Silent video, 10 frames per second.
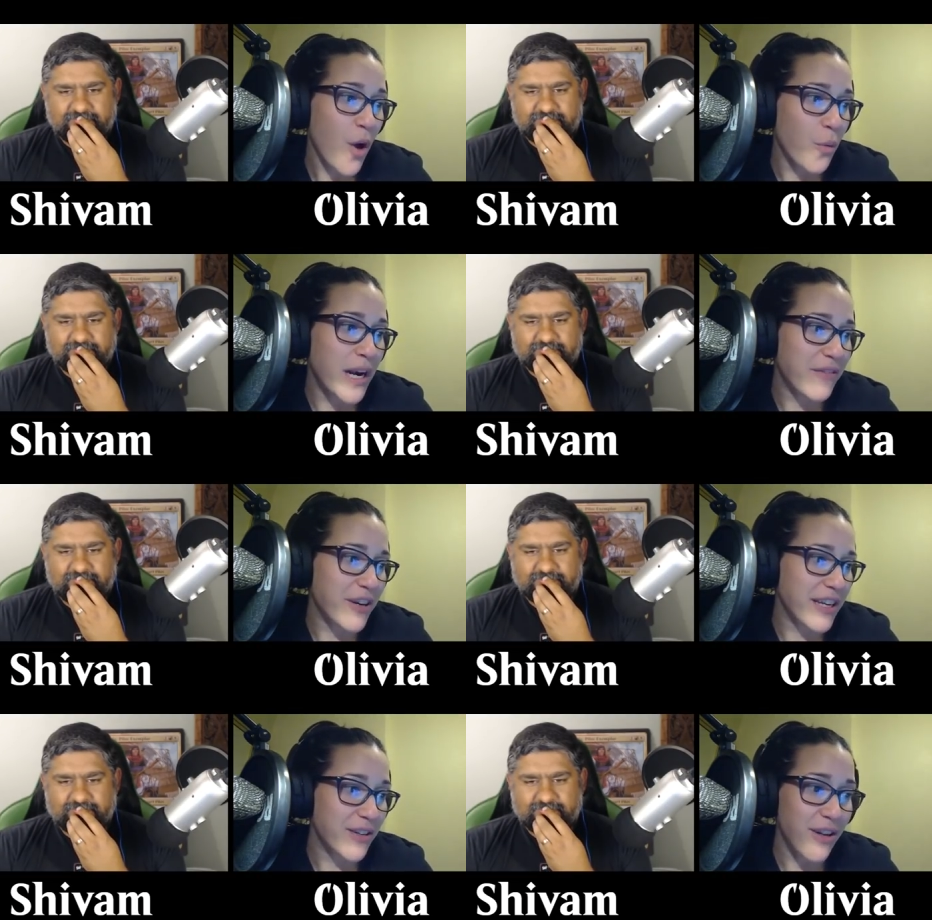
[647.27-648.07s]

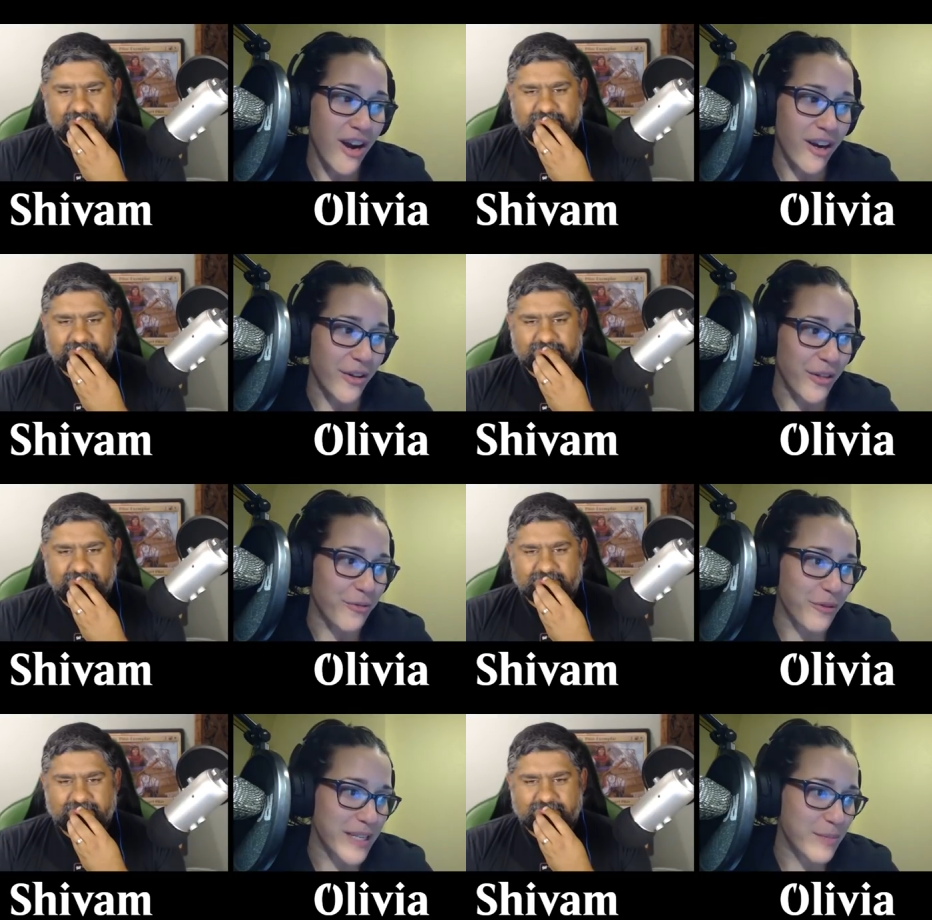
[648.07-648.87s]
Speaker 1: Whenever Ilharg the
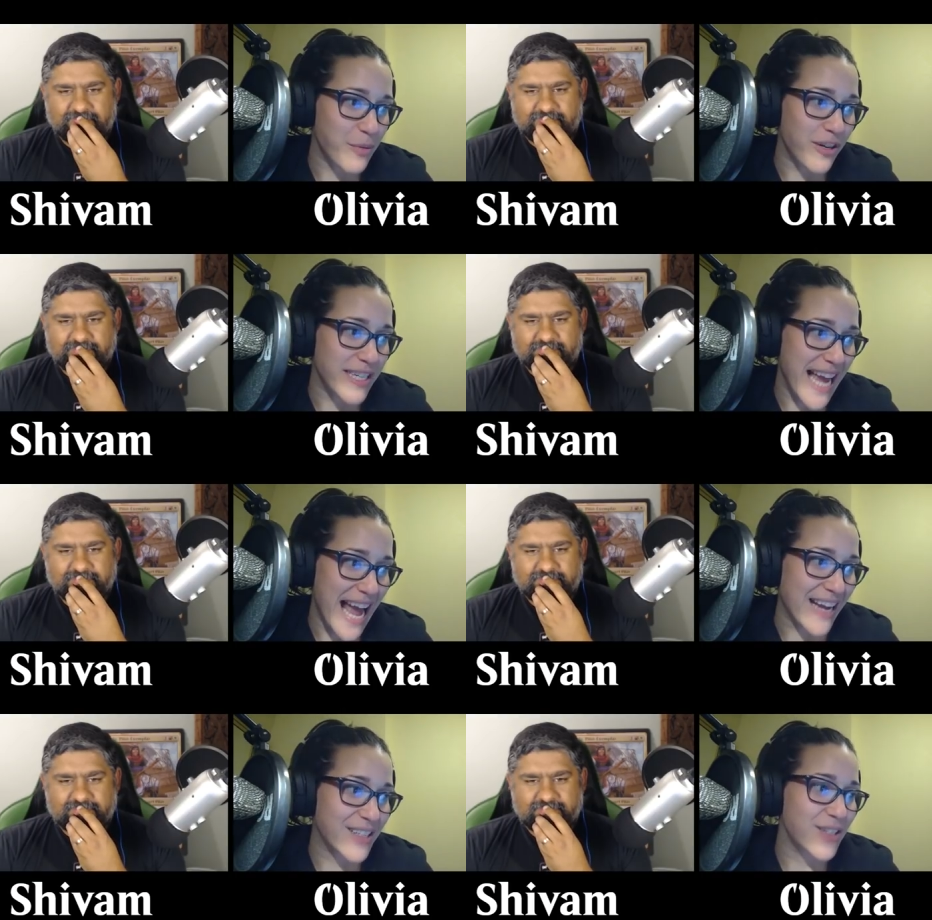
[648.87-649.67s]
Raze-Boar
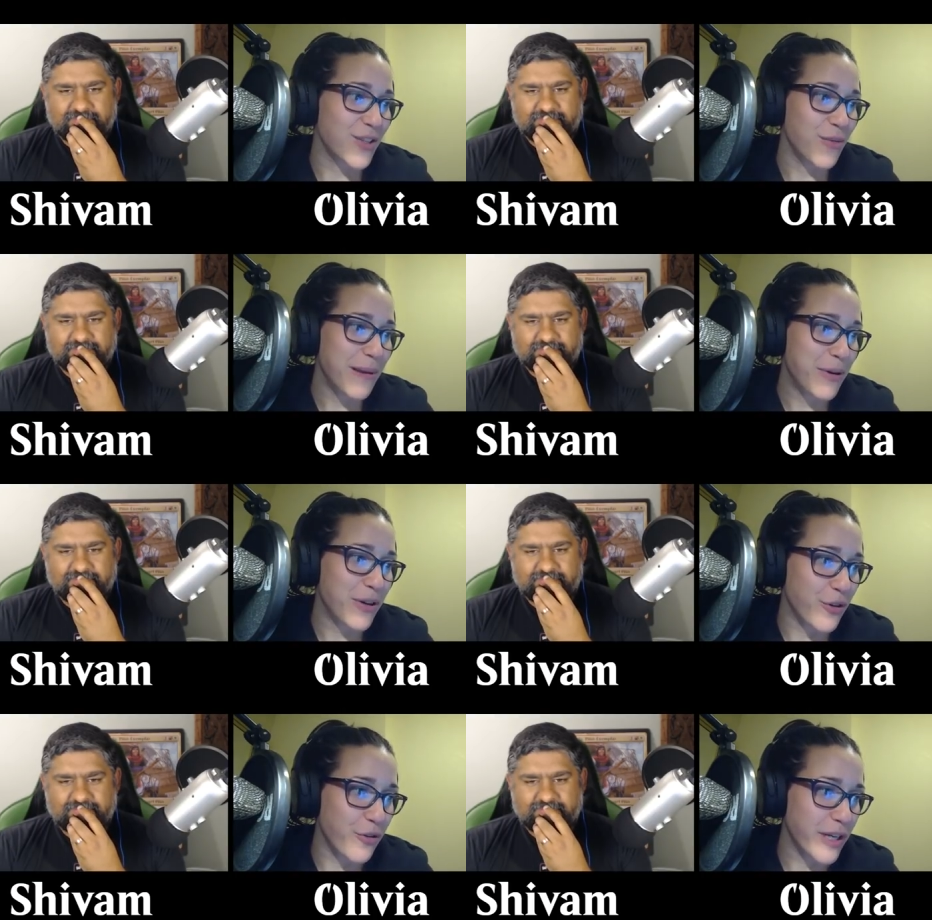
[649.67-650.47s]
attacks, you may put
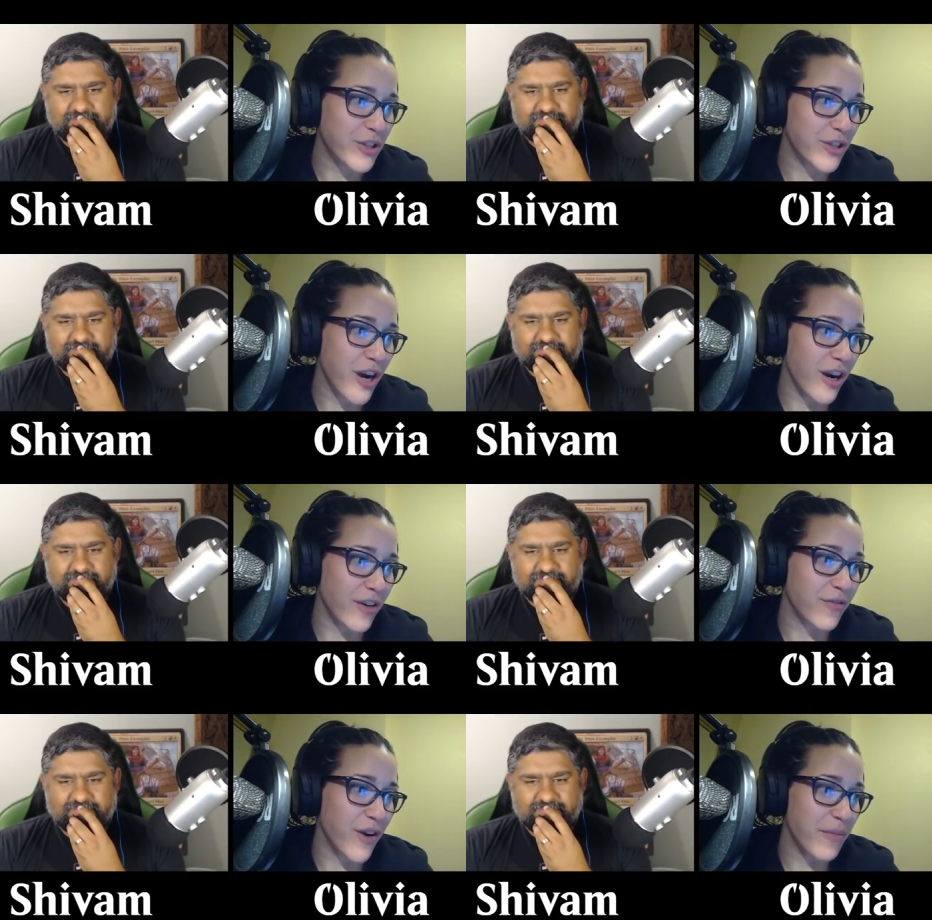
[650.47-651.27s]
a creature
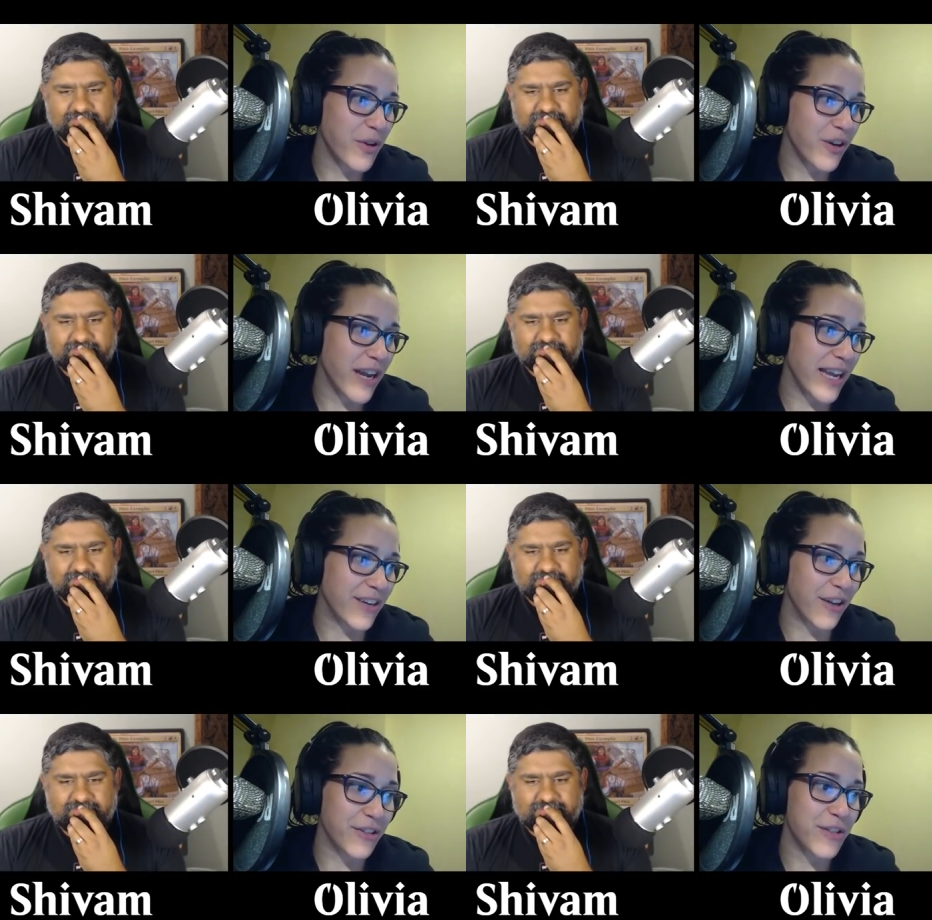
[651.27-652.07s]
card from your
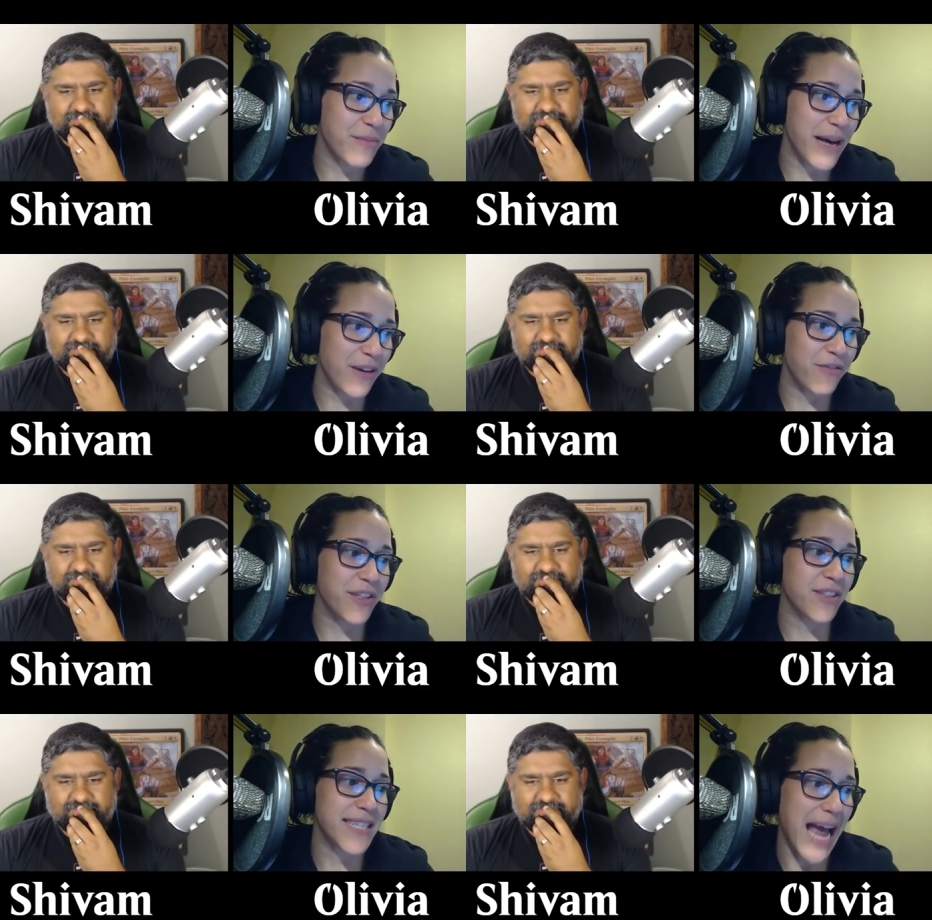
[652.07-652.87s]
hand onto the
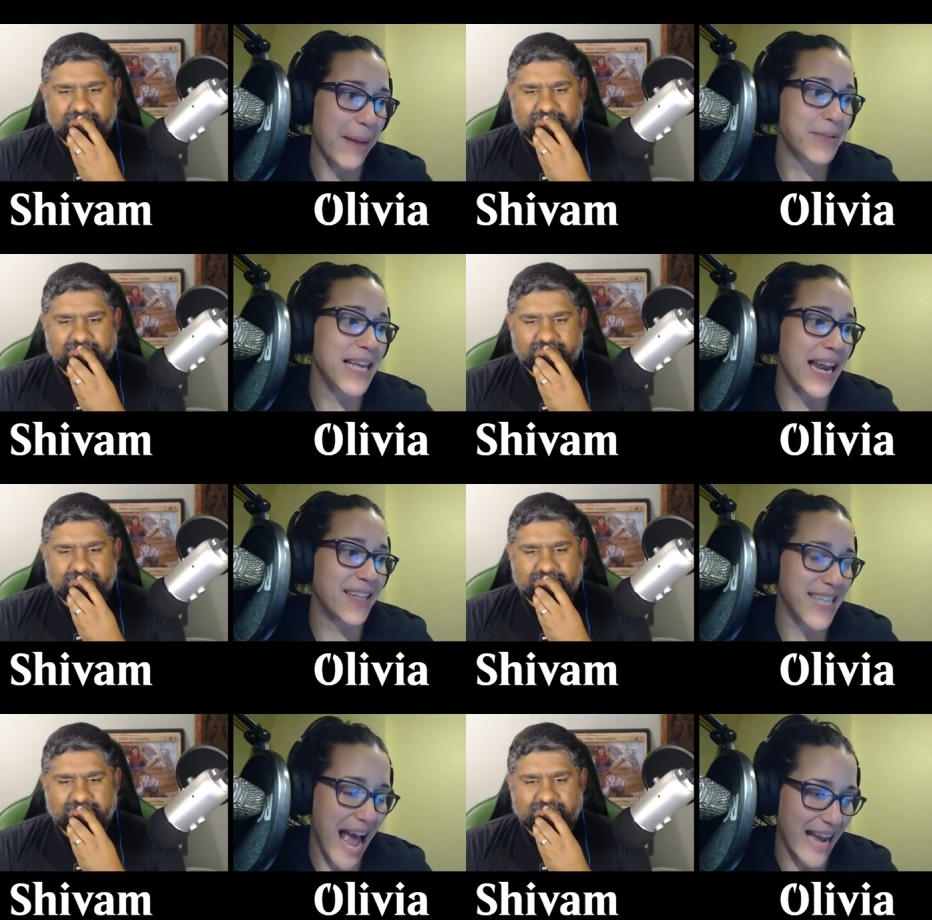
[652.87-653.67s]
battlefield, tapped and
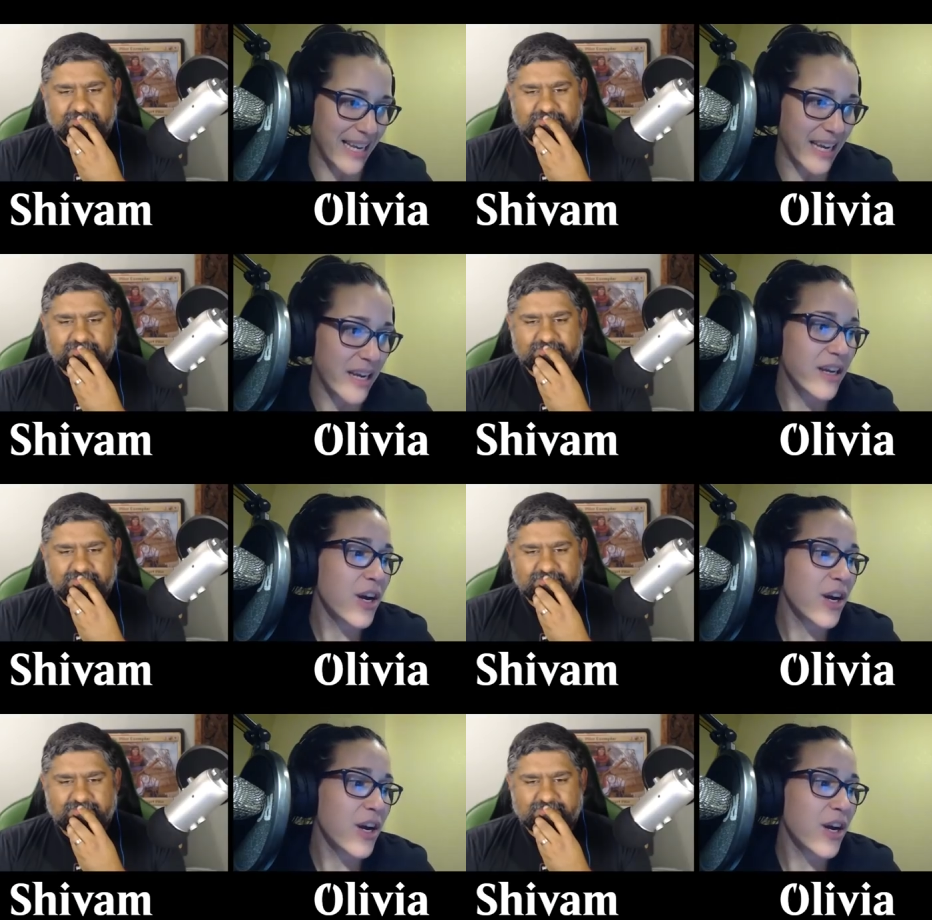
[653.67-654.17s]
attacking.